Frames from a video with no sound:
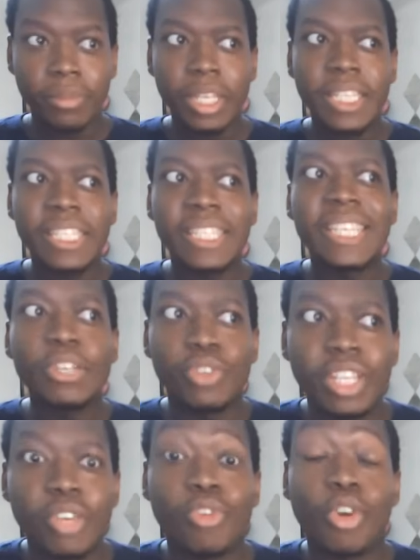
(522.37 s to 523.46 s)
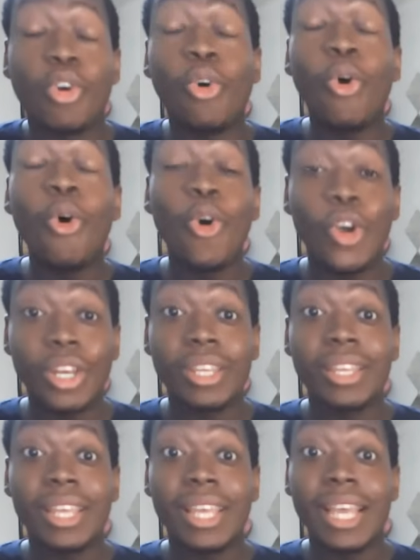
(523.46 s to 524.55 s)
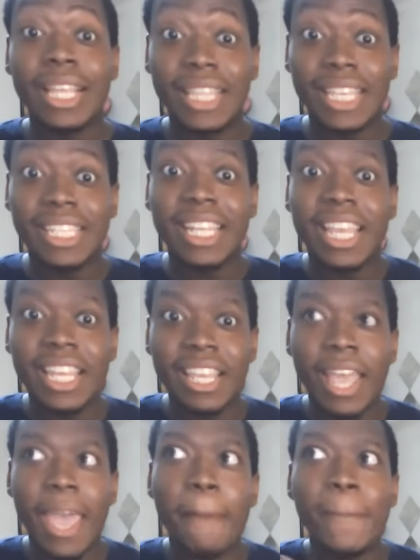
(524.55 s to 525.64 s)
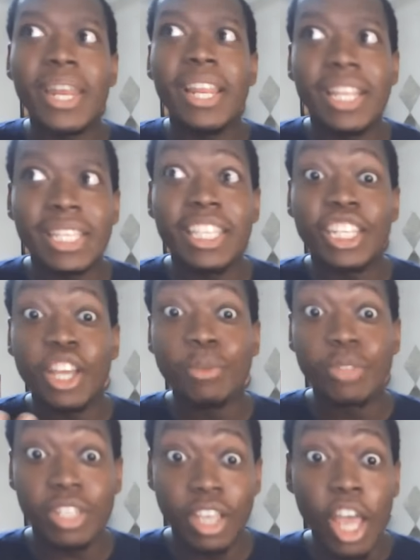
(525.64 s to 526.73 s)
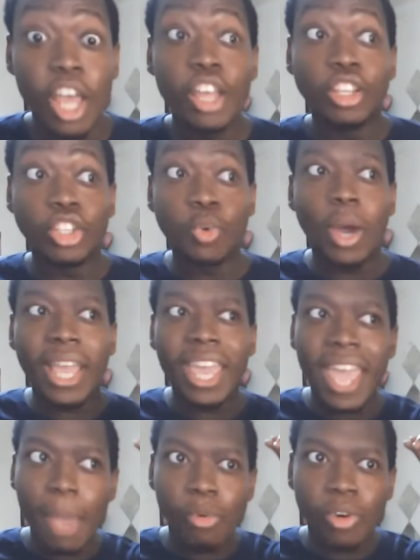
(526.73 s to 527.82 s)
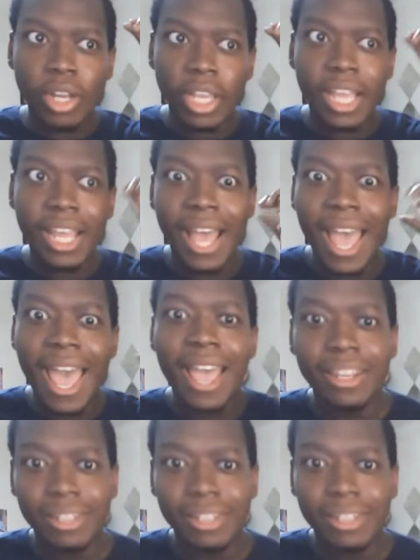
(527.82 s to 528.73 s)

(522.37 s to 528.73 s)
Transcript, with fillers: secretly record this lady admitting it to Chelsea through a camera in her hat.